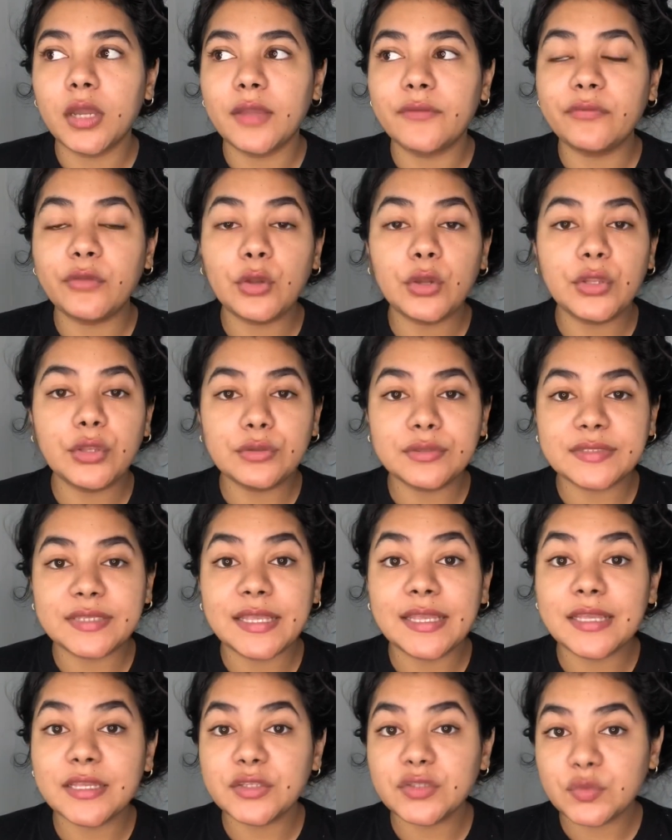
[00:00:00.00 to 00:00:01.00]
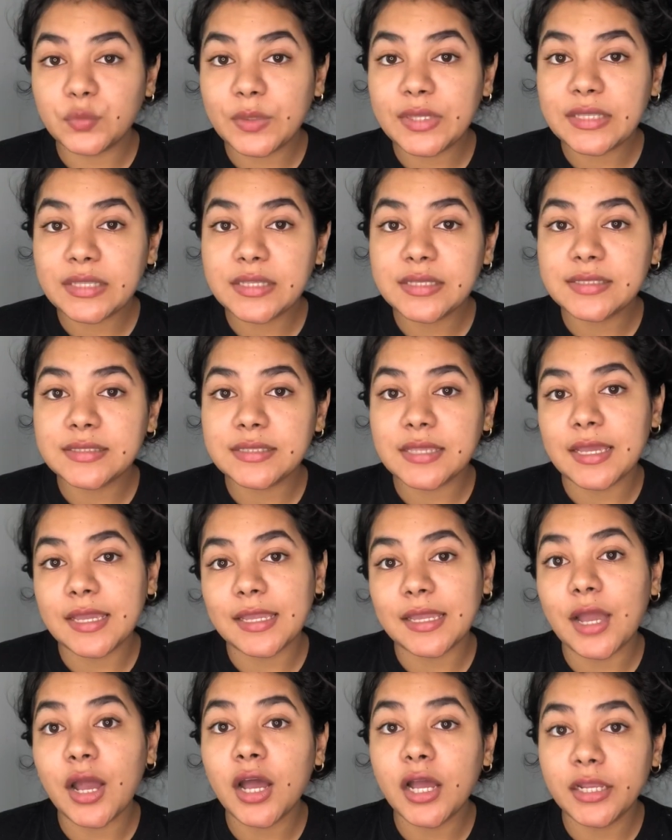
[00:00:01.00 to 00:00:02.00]
If you're using sweeteners
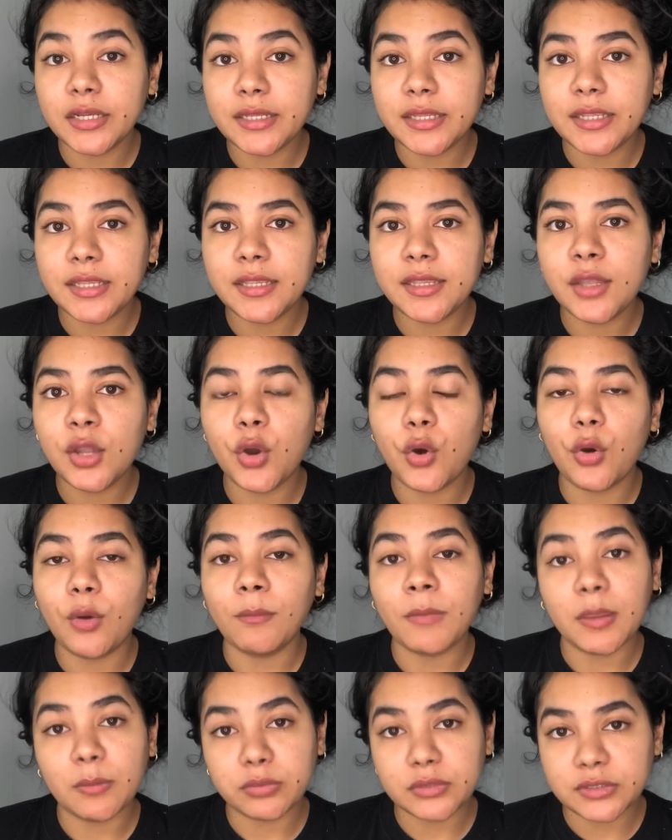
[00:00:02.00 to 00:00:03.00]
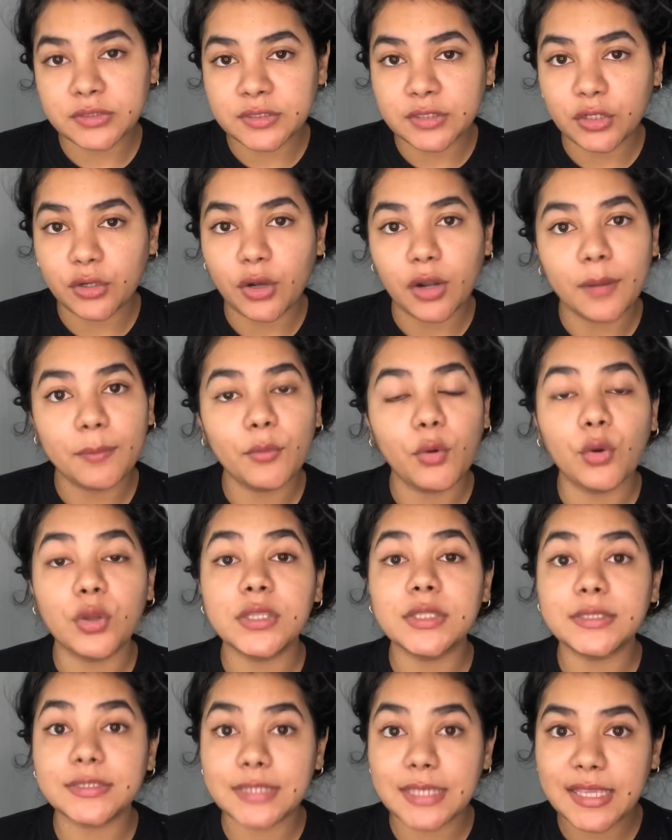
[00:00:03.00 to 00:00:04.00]
like honey or maple syrup or
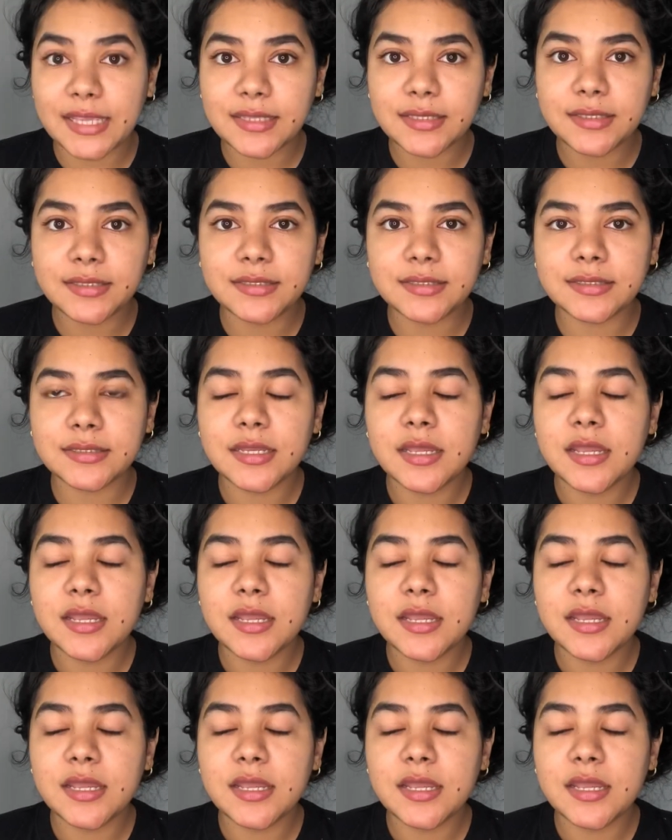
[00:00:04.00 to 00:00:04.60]
dates